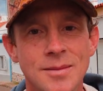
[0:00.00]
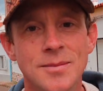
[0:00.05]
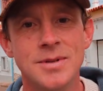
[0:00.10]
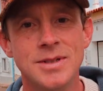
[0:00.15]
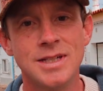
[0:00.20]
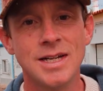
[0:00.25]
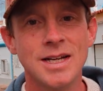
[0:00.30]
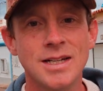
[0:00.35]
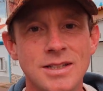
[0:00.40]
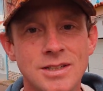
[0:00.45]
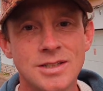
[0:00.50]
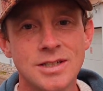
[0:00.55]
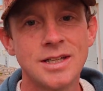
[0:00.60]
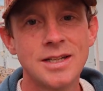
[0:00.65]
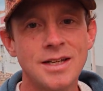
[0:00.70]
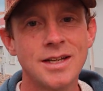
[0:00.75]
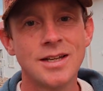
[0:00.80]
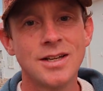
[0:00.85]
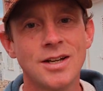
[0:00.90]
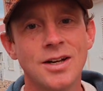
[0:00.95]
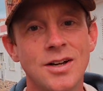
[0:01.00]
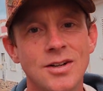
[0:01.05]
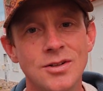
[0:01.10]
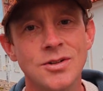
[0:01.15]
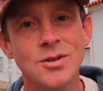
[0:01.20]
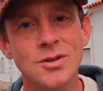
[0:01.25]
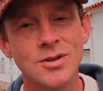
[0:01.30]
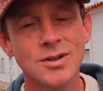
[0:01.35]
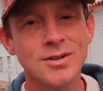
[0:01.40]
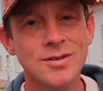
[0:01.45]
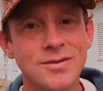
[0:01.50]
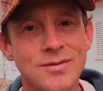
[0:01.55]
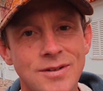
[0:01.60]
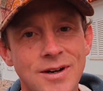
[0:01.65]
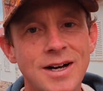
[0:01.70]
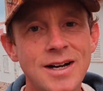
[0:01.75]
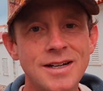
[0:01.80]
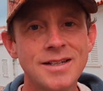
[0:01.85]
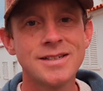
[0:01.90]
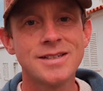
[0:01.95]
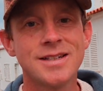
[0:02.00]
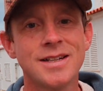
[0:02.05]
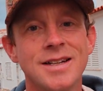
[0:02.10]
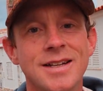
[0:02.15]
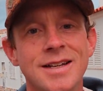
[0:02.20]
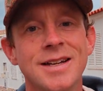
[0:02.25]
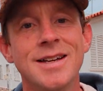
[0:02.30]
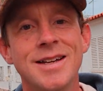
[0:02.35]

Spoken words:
potentially a urine fast.